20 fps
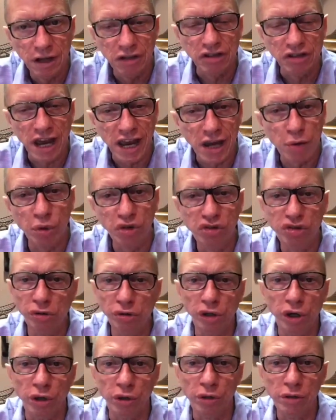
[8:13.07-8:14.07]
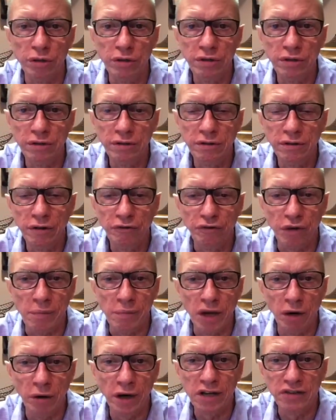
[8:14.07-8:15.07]
Take what you learn from
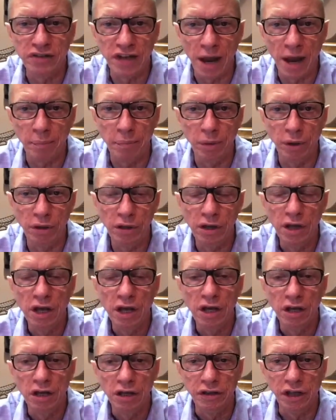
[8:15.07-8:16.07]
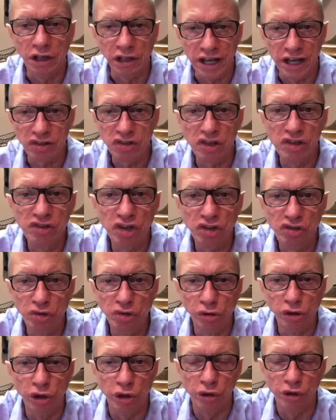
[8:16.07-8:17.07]
their example, the lessons that
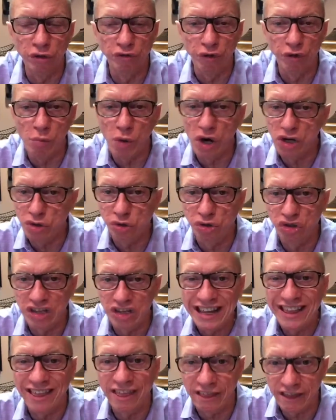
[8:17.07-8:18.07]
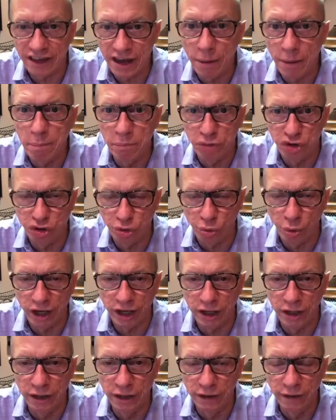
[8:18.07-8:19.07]
you learn from what you see them
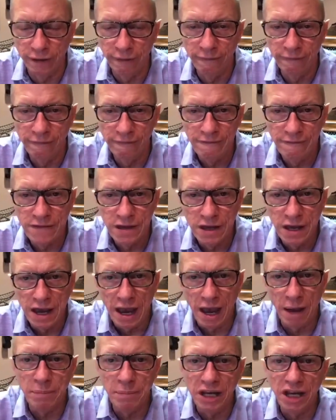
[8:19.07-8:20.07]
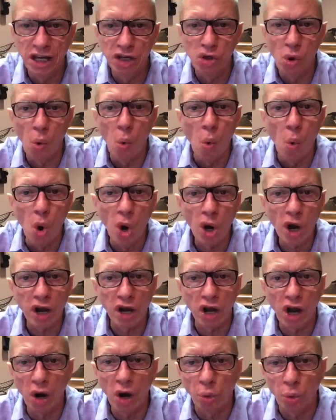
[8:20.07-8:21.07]
doing and begin to
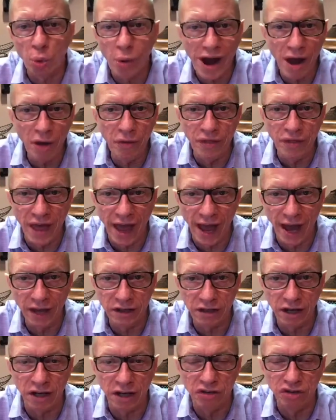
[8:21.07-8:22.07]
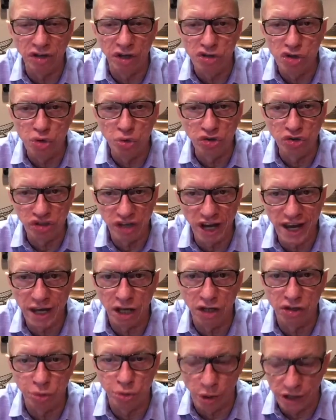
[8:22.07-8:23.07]
work around that until you take
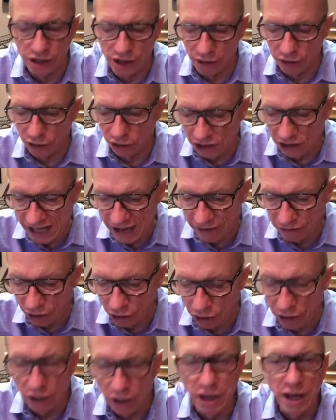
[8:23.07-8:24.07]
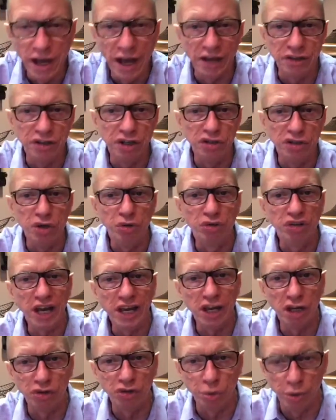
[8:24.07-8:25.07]
it to another level, until you
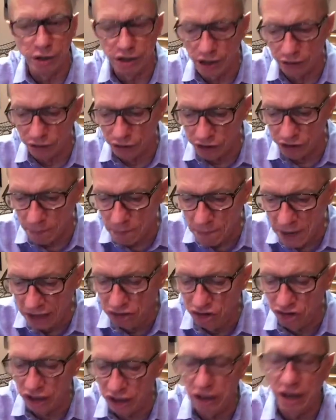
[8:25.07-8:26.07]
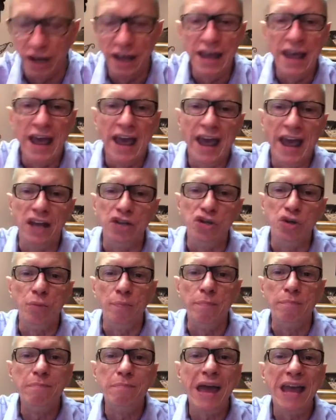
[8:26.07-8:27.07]
take it to another dimension, and you
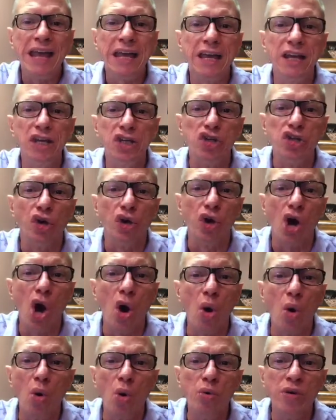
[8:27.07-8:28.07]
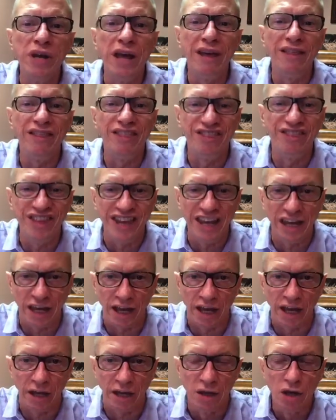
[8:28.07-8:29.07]
make it your own
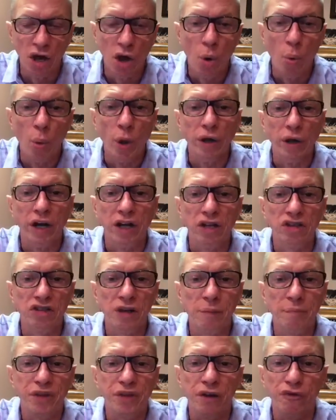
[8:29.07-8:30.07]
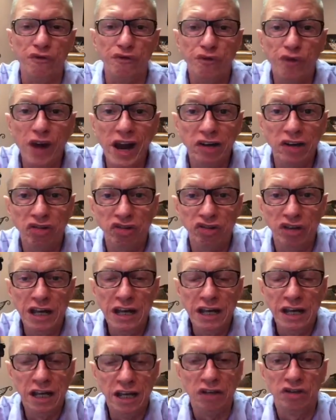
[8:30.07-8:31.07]
thing, where it is something fresh,
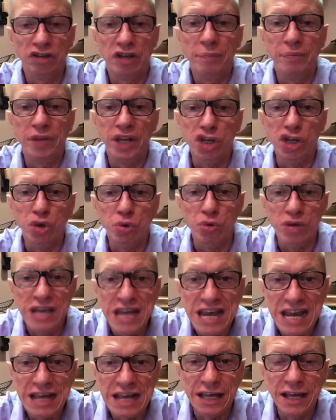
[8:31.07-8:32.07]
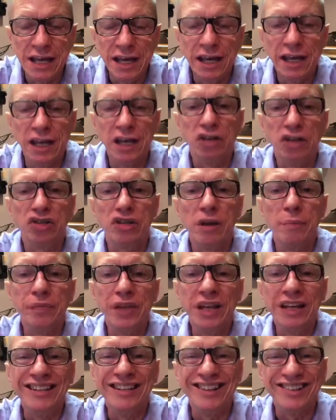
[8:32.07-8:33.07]
it is something unique, it is
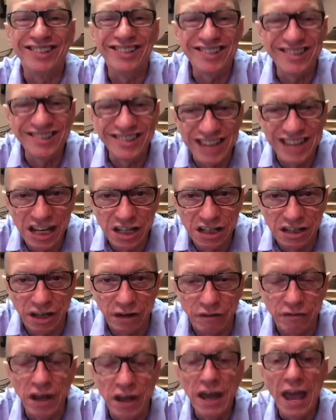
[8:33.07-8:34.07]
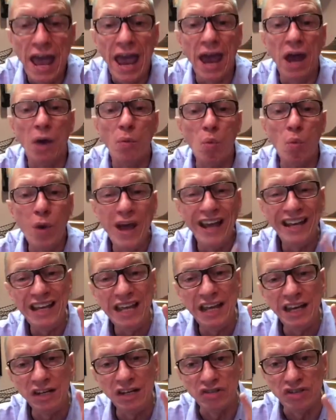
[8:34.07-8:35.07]
something distinctive. And when
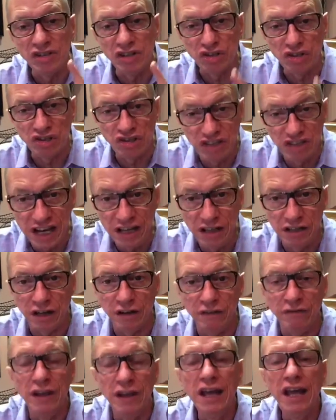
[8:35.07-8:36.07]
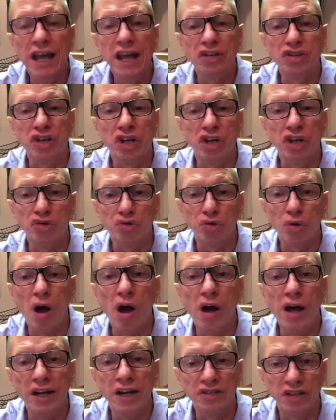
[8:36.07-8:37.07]
it is distinctive, it's going to
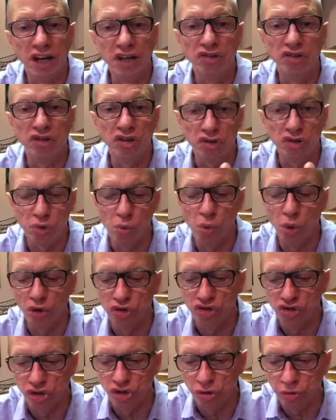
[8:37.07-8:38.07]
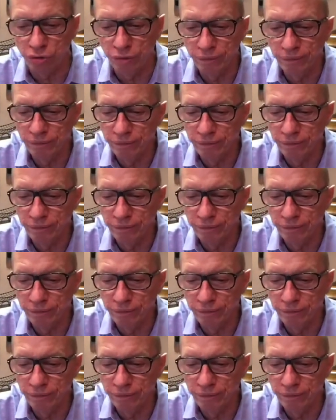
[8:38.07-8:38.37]
draw attention towards you.